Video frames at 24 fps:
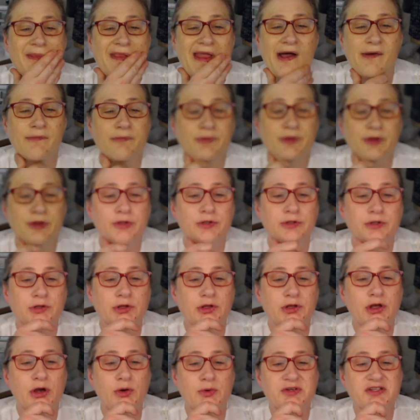that will
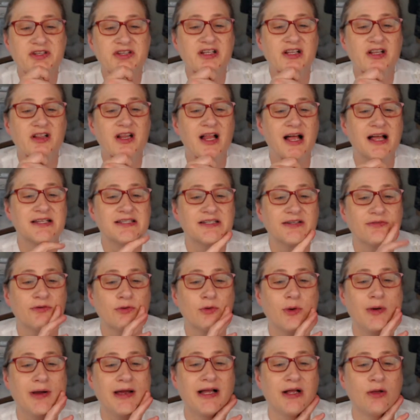go into the closet
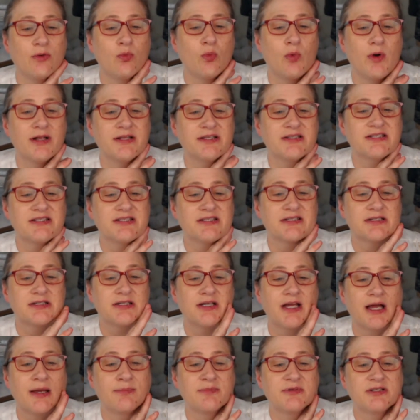for a while once
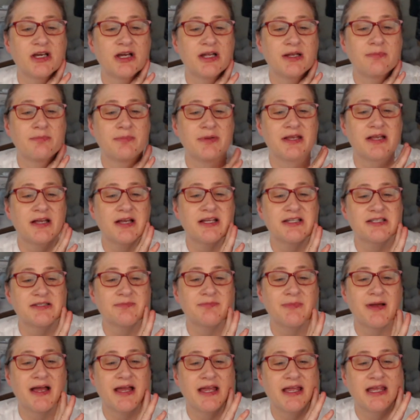I'm done because
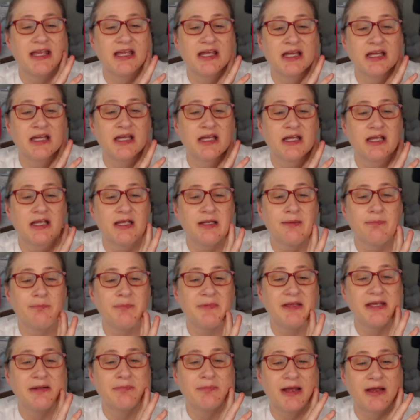my
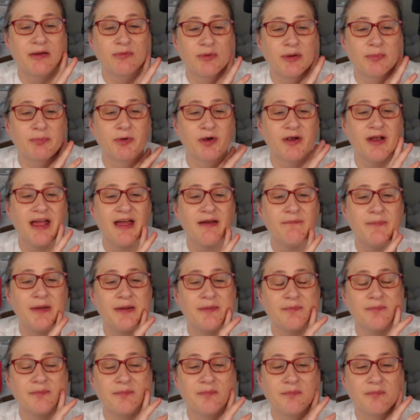me and my ripper have
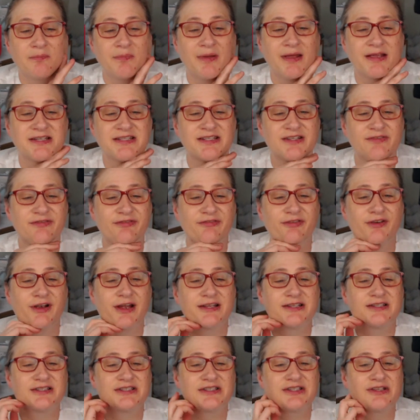been best
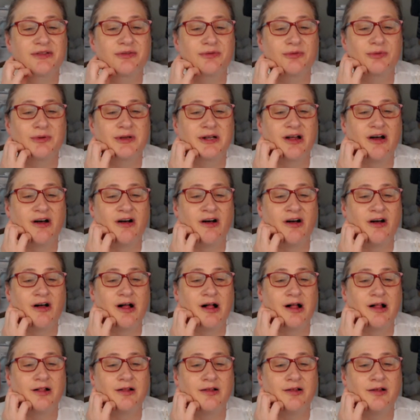friends through it
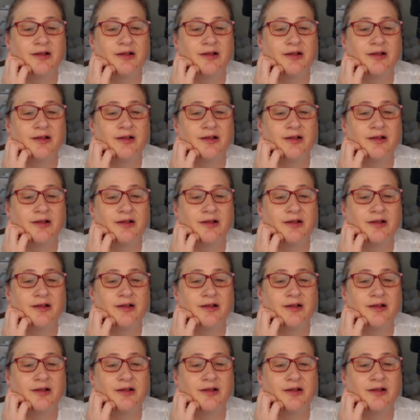all.